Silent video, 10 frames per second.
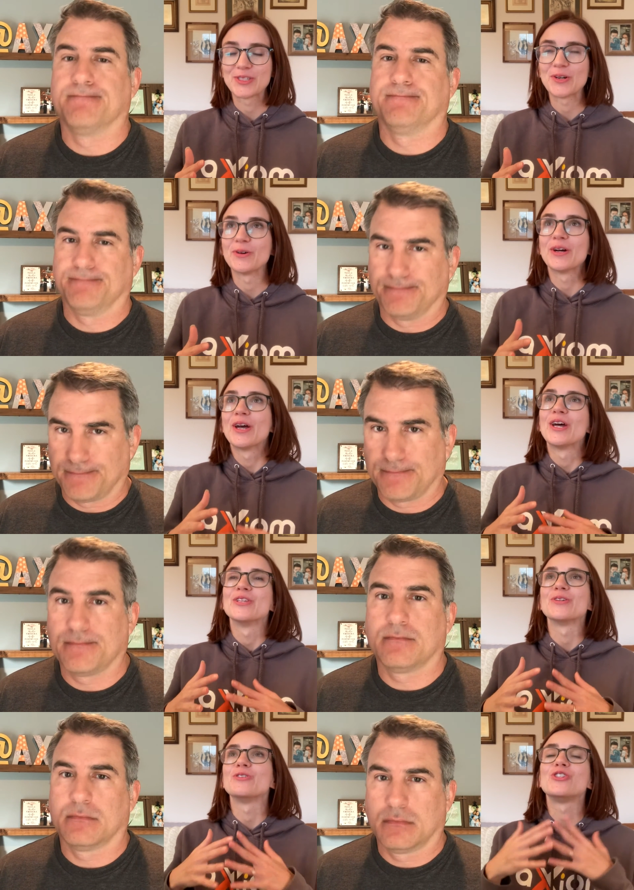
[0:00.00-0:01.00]
Speaker 1: Mm-hmm. So
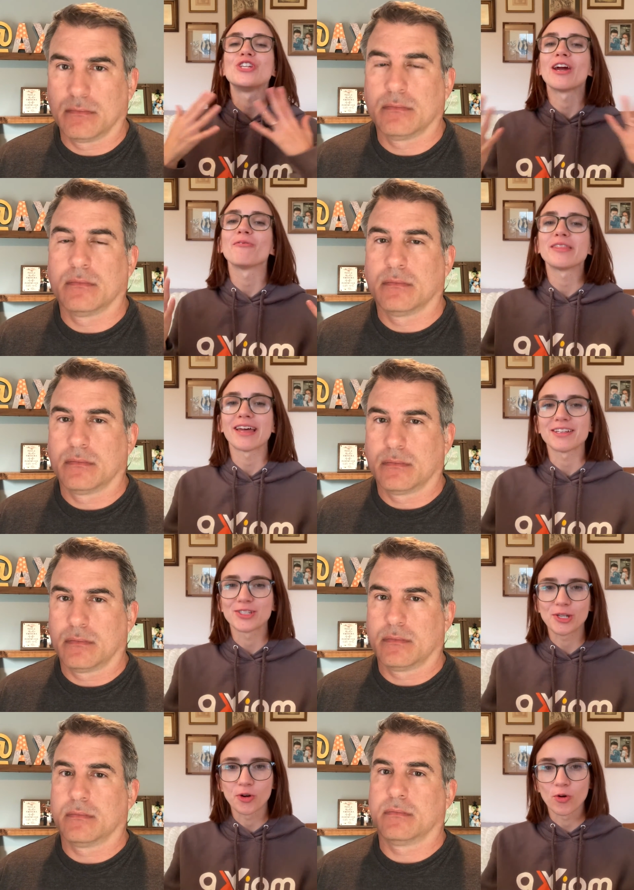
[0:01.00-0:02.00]
so share with
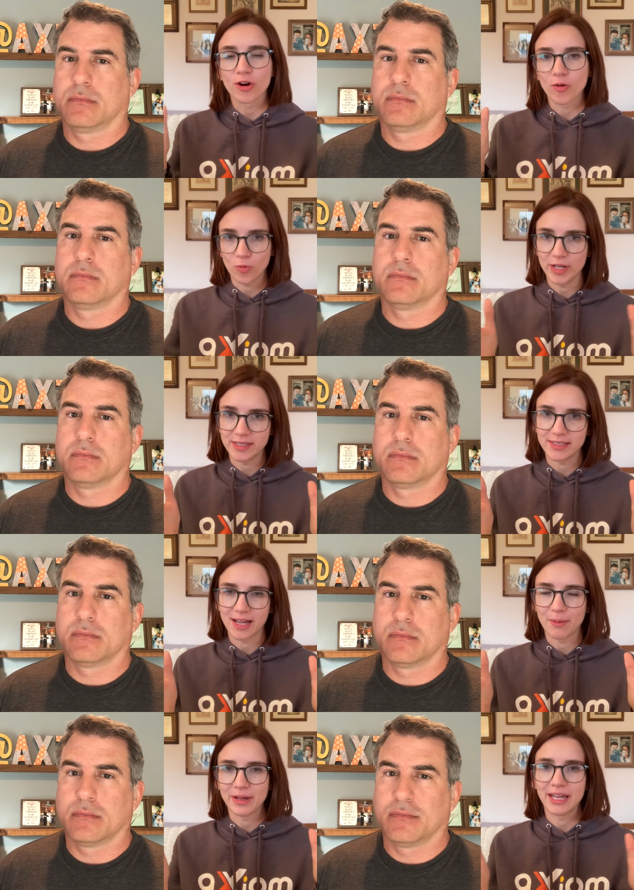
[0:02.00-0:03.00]
us your
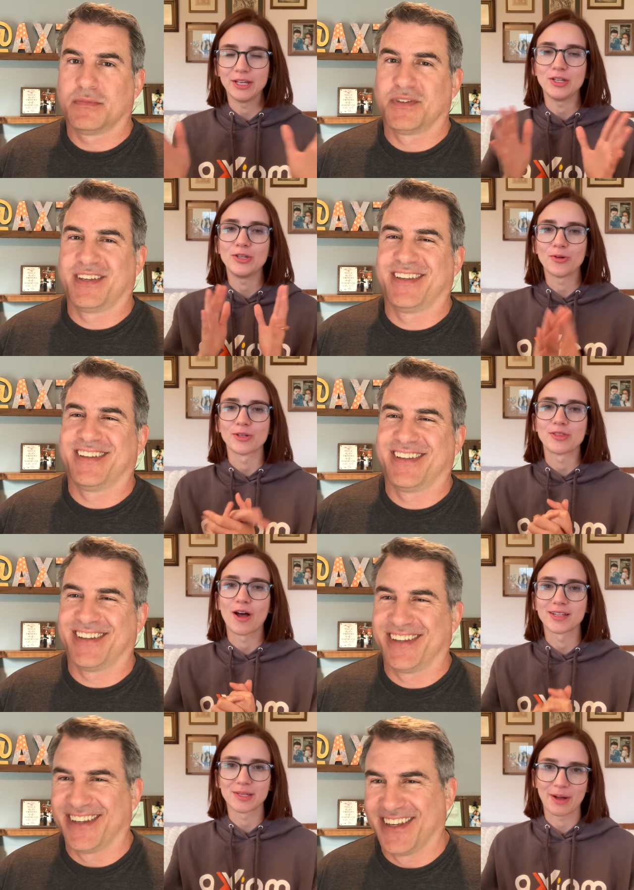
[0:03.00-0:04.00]
wisdom and your mm-hmm.
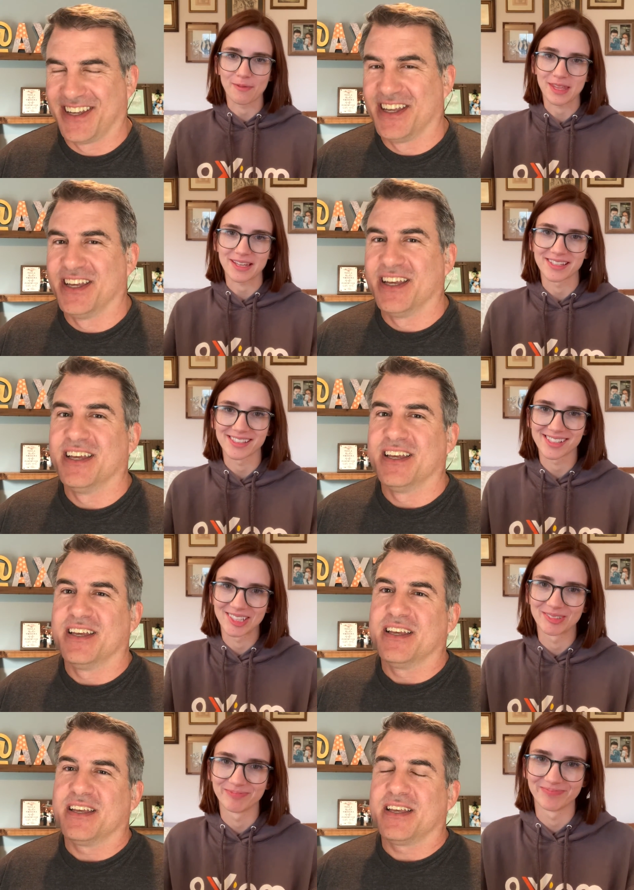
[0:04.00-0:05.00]
thoughts about this.
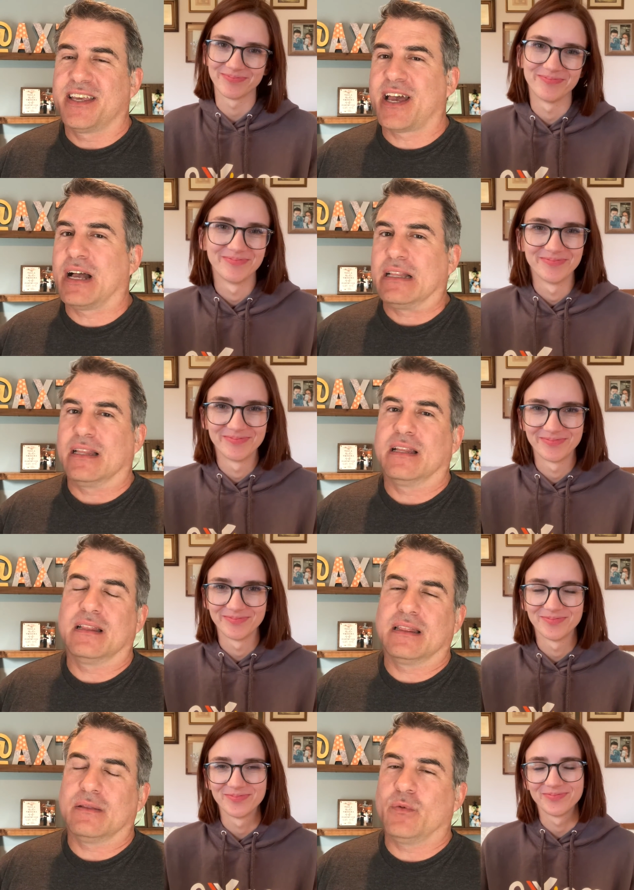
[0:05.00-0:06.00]
Speaker 2: Yeah,
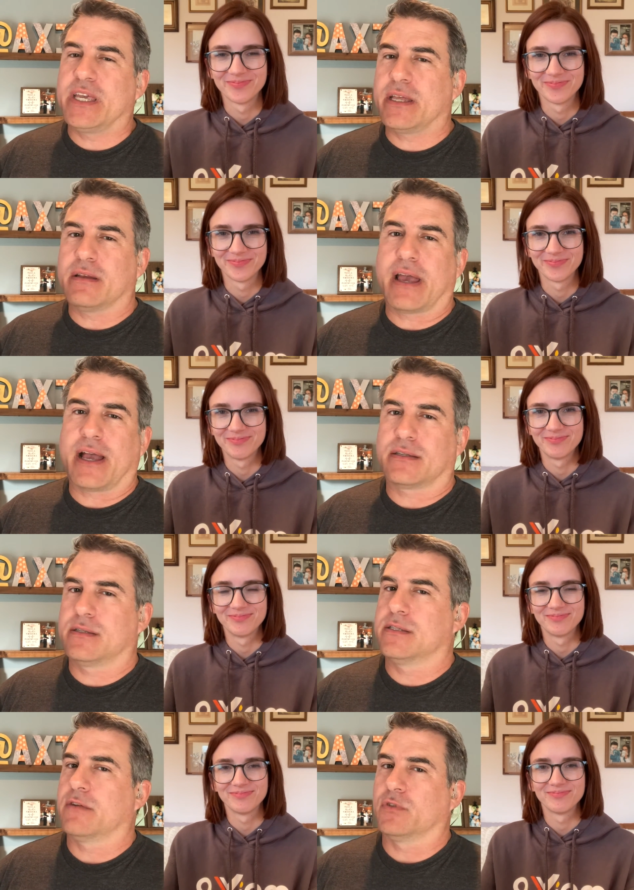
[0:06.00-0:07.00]
we get
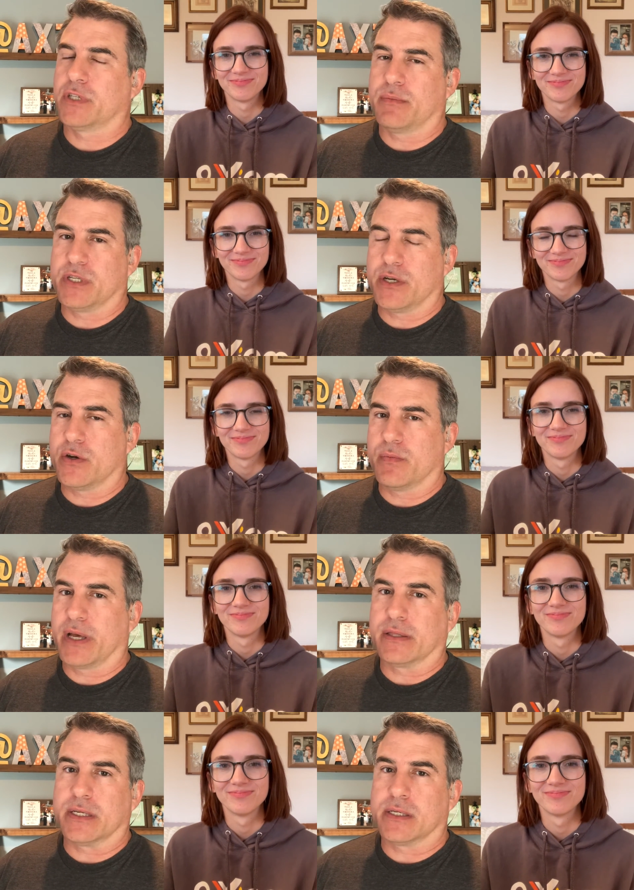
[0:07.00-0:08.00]
asked several times a year
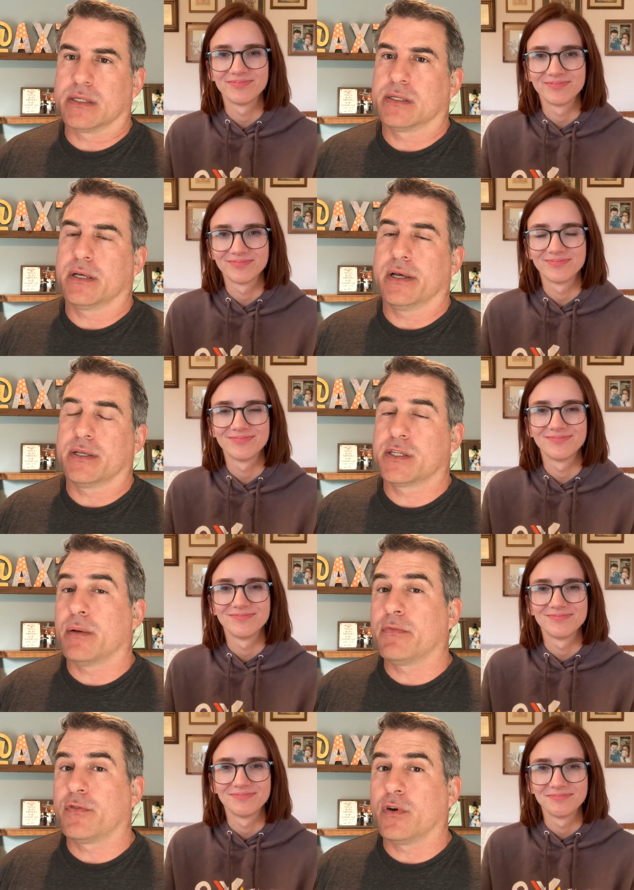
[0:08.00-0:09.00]
about this. Uh,
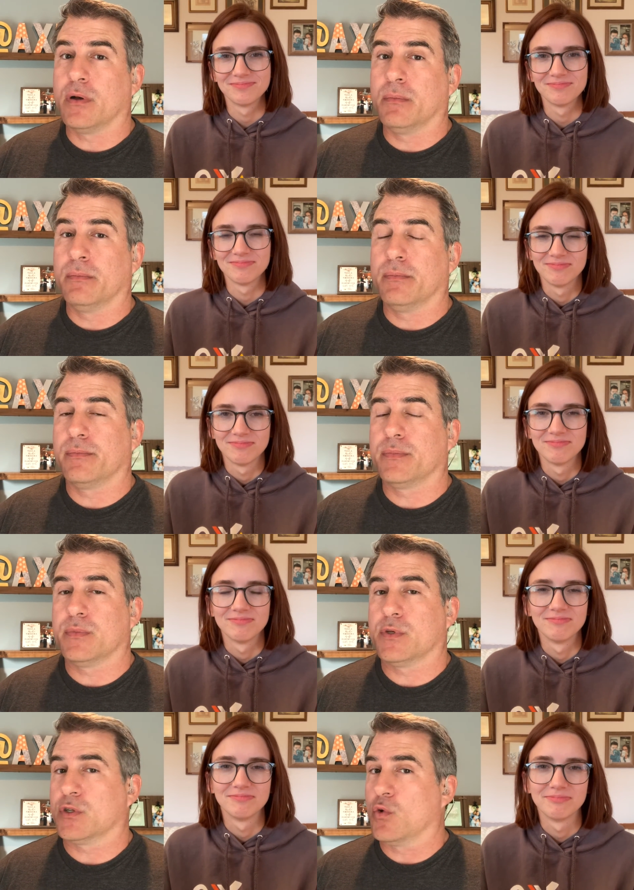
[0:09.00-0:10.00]
some from
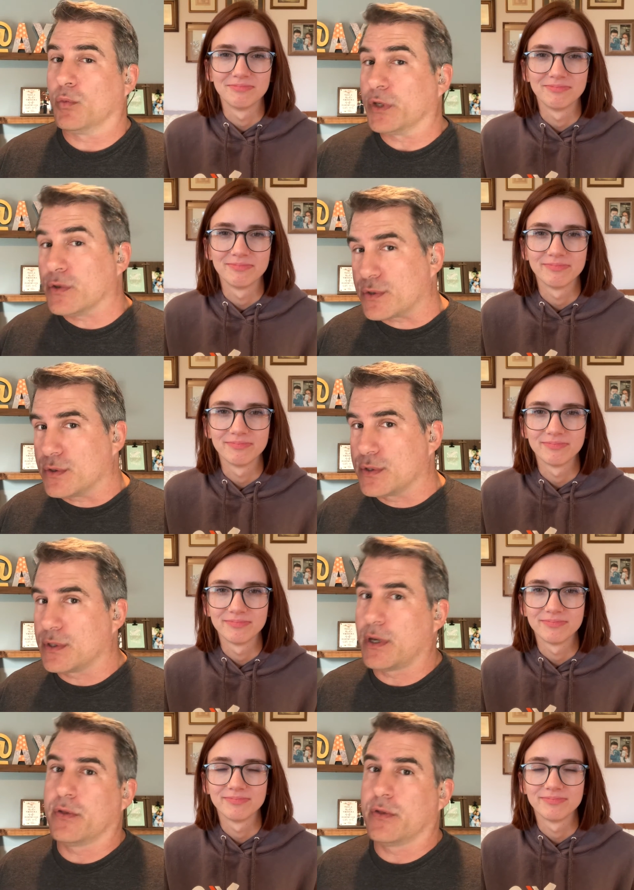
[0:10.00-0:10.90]
just normal users,